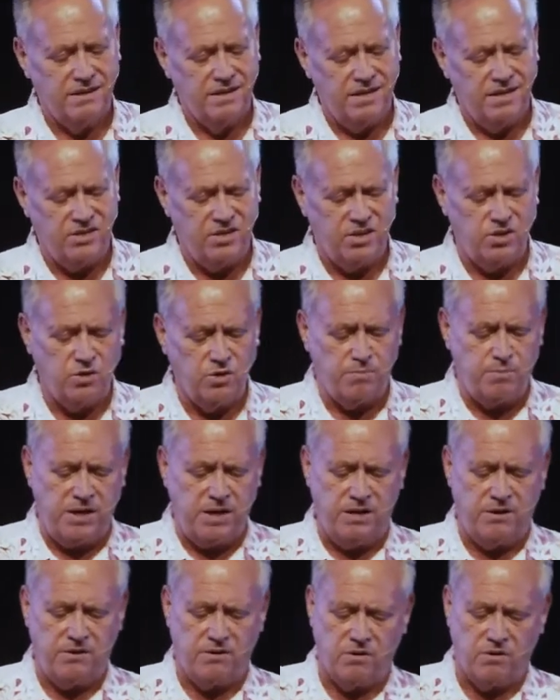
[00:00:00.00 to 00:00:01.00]
He says, "You're
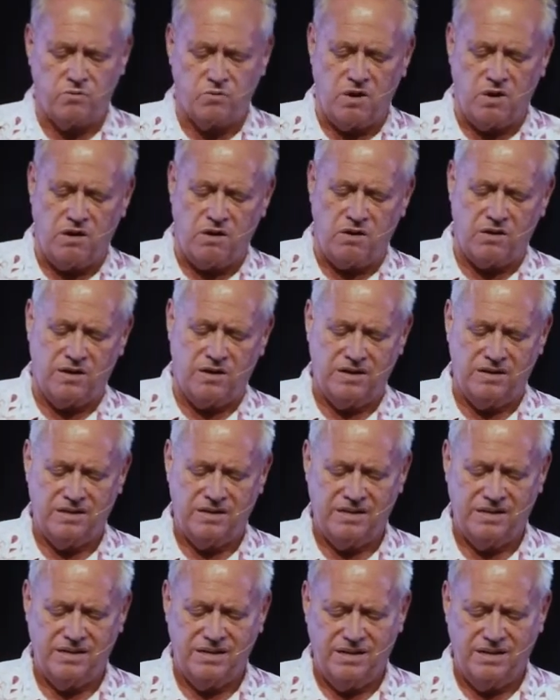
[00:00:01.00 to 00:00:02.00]
Peter, a rock.
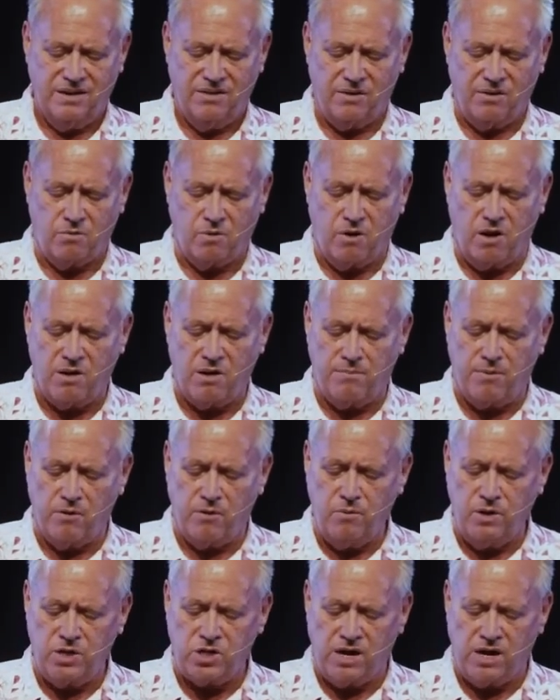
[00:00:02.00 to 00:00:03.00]
The rock
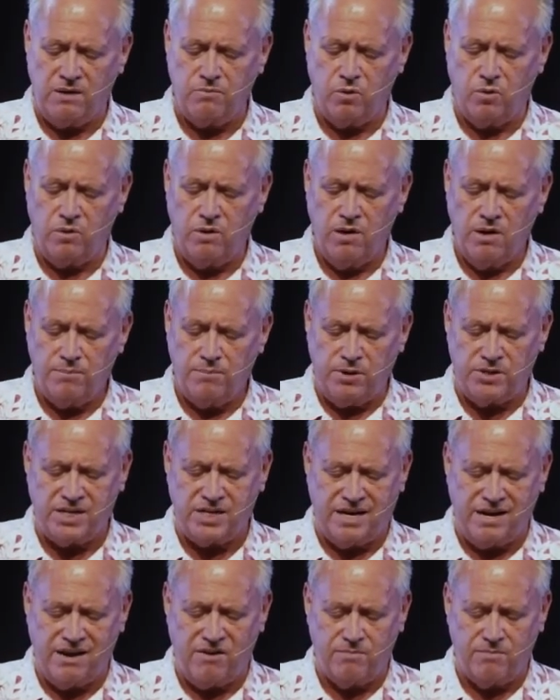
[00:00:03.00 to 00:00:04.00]
upon which I will put
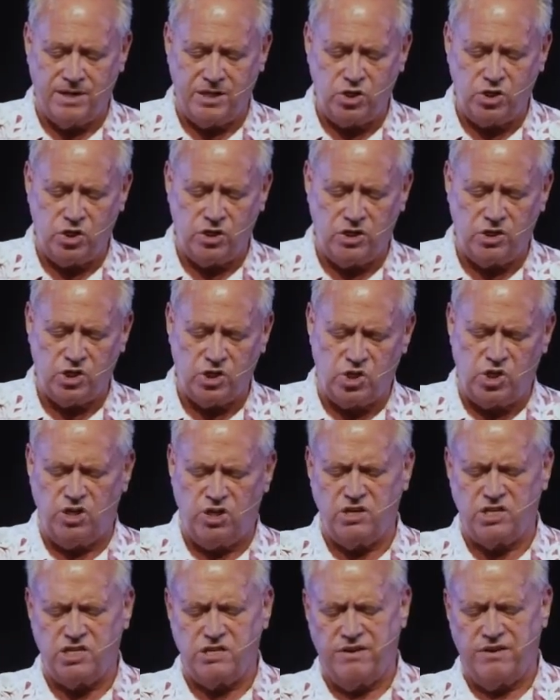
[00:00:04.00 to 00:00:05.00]
together my church, a
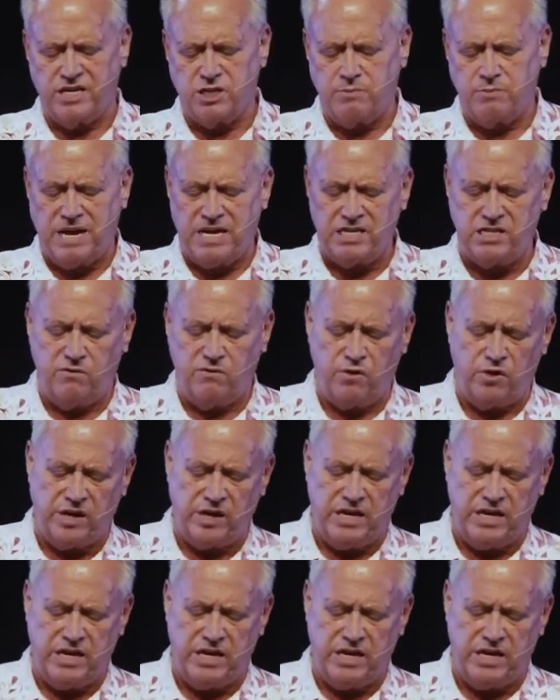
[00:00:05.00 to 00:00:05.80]
church so expansive with